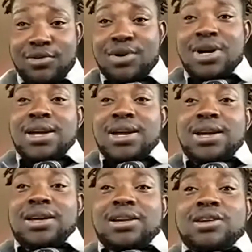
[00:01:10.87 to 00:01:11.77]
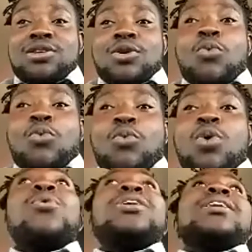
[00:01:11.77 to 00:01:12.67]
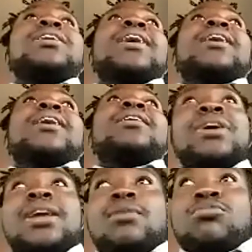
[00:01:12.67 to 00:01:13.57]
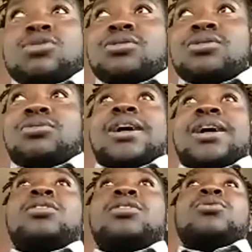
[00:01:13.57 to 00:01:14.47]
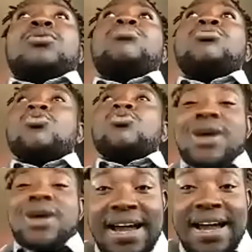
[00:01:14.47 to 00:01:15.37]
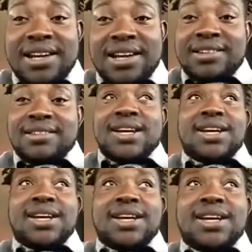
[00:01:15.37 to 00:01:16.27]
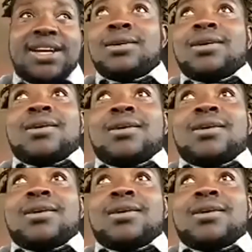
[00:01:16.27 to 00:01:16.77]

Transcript: and working with the data, being able to pull my data and